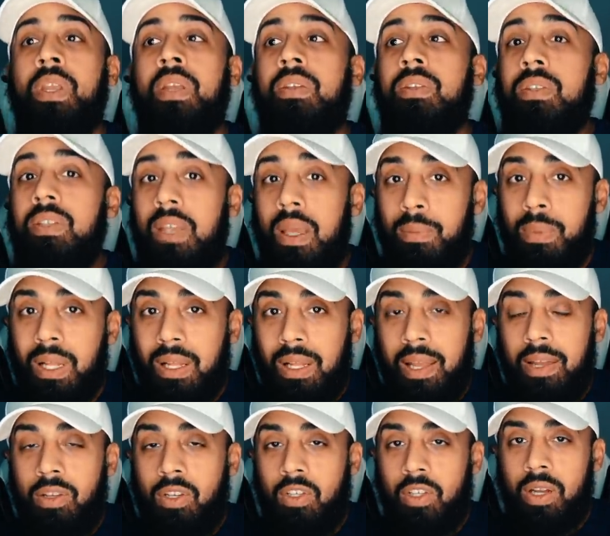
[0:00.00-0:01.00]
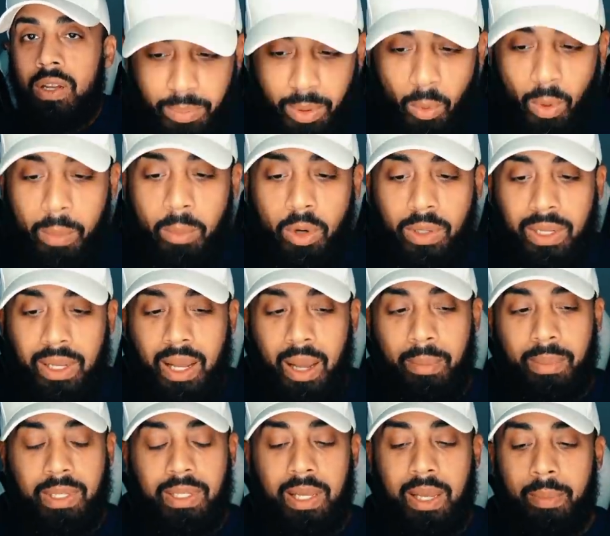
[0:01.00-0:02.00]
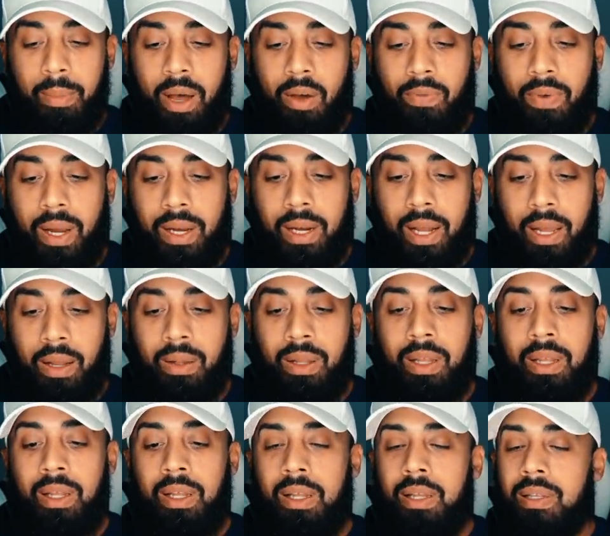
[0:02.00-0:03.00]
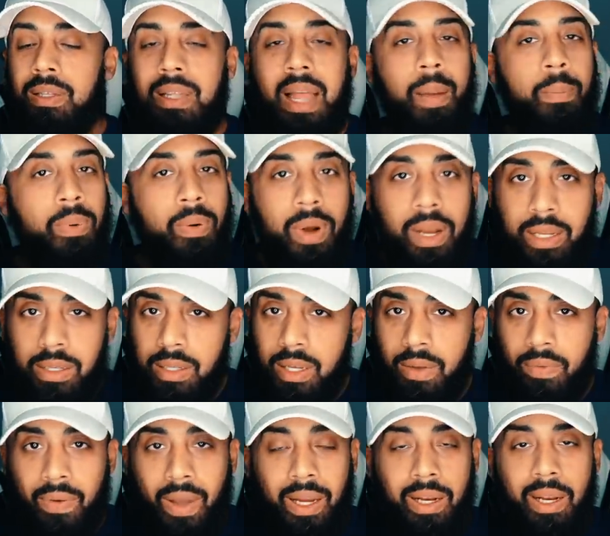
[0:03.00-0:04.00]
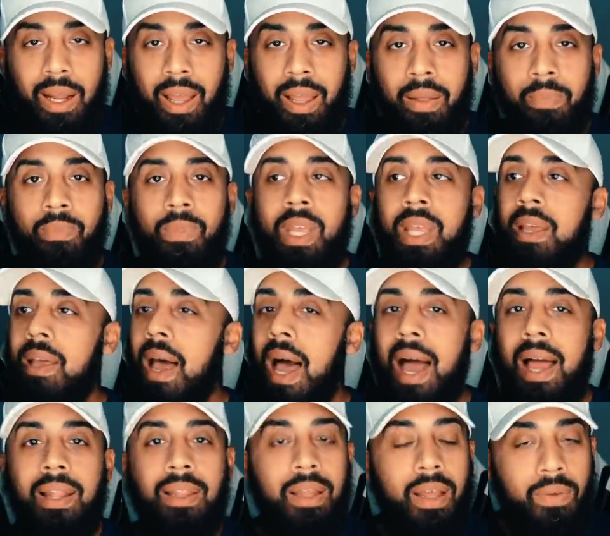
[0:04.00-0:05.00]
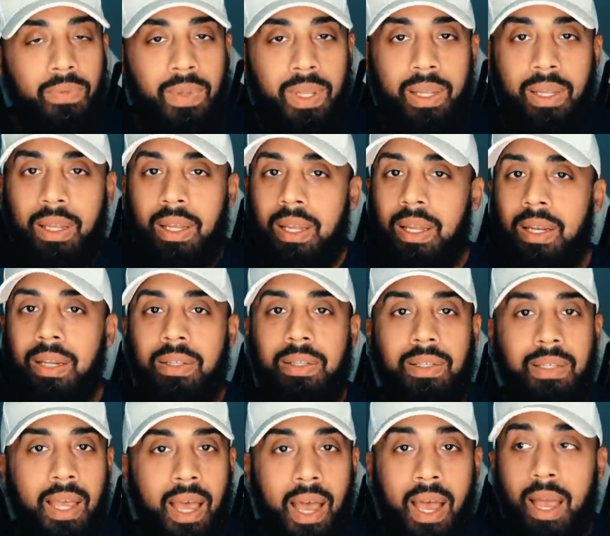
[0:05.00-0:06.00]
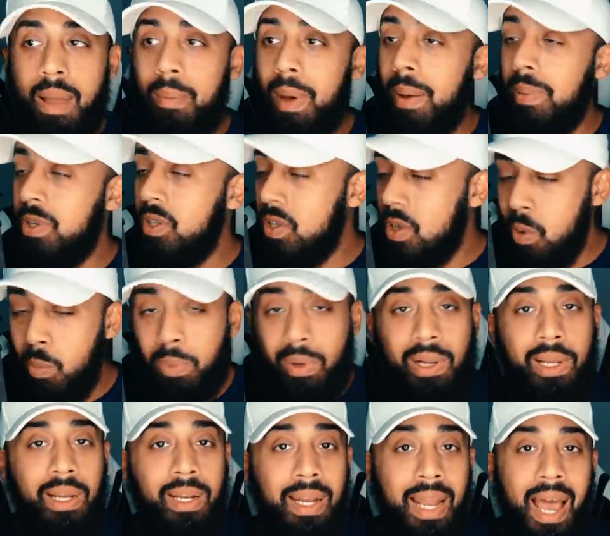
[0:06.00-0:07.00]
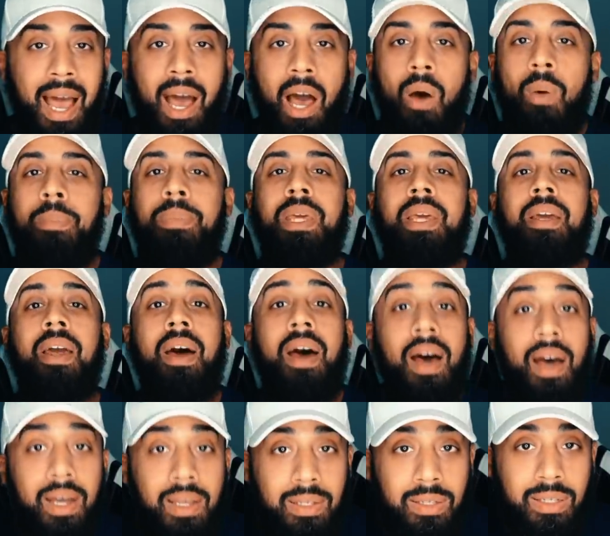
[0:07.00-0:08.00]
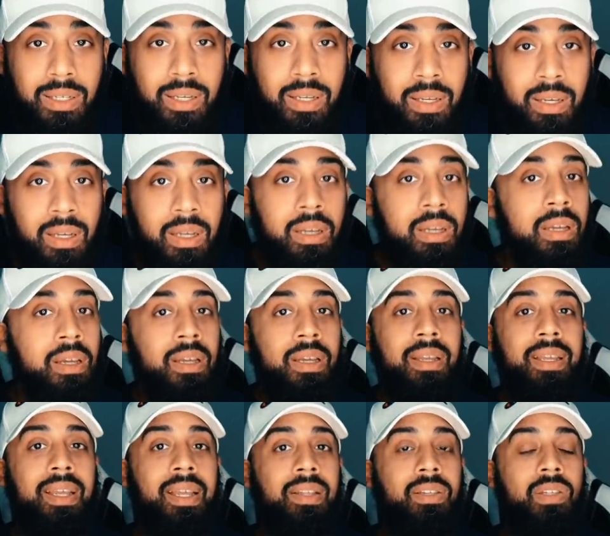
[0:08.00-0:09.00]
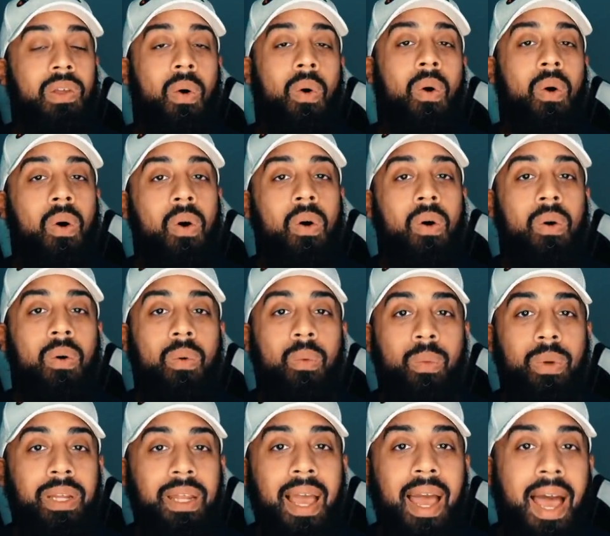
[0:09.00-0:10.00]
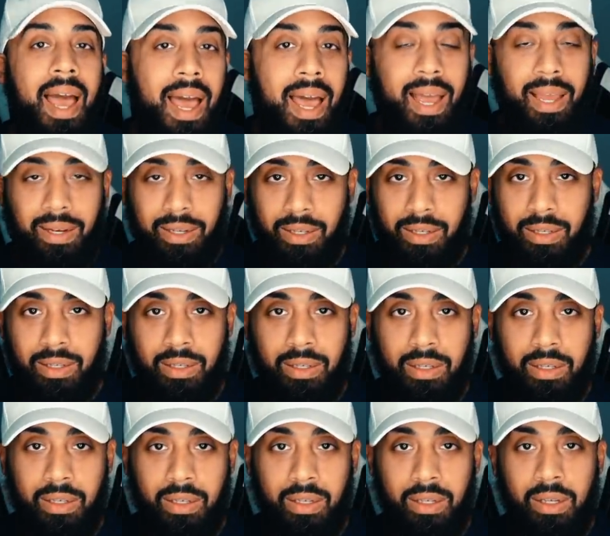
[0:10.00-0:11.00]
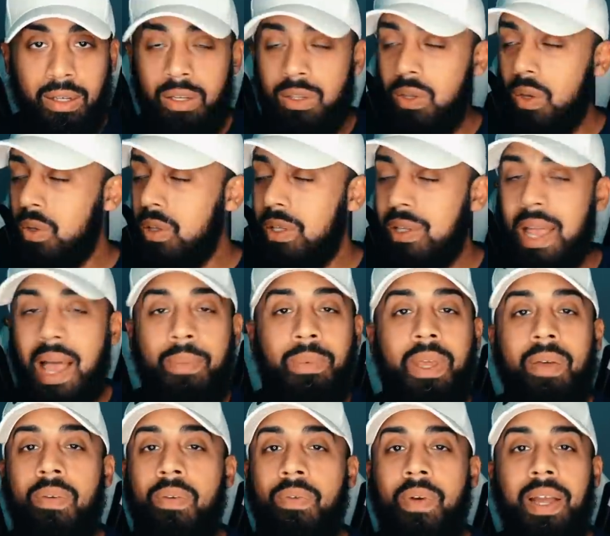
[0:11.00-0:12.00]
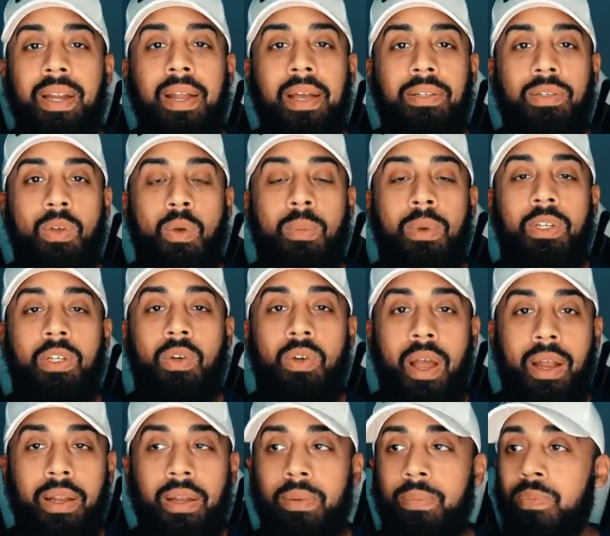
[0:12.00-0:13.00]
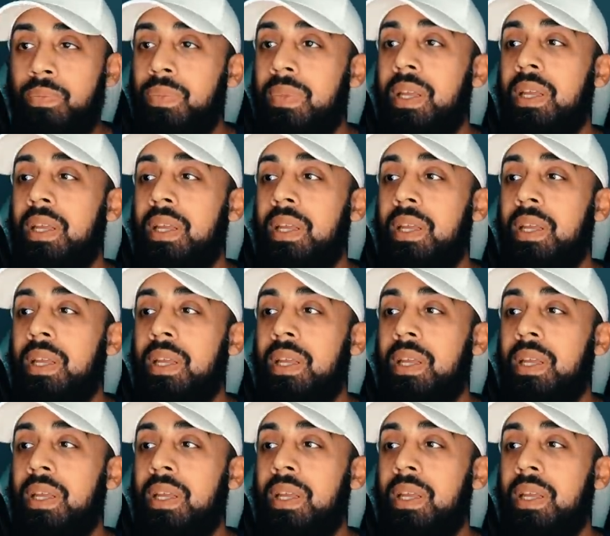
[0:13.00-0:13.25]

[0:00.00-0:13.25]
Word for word: simulation. But one more thing I'm going to say about Fight Night. Stop praising Fight Night. I loved it in its time. I still play it now because it's all we had. So stop giving Fight Night so much credit.